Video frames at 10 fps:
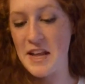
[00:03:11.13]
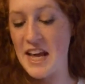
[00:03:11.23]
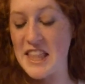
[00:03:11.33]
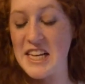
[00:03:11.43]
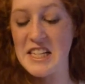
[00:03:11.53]

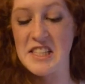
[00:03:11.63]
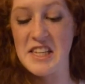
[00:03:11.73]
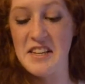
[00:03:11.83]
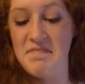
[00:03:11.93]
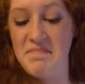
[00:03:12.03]
I think it's
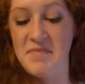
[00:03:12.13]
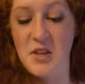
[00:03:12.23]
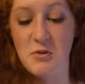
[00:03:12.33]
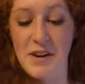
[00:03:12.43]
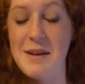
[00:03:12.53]
a
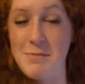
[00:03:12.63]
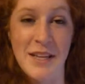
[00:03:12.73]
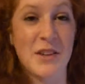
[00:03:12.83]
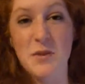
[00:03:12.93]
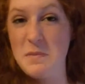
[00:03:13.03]
great
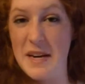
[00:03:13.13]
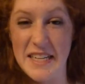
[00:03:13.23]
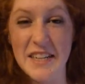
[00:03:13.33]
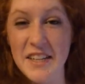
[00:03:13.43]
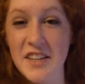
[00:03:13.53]
place for
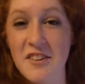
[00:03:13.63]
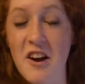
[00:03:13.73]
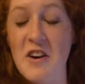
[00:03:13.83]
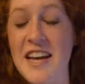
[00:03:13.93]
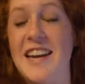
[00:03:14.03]
bacteria to
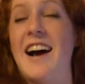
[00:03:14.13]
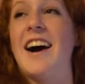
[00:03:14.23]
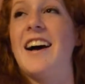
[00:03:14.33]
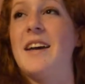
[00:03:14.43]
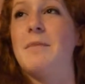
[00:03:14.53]
grow and
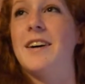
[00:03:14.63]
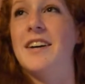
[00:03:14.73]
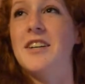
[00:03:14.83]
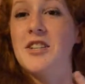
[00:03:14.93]
I'm a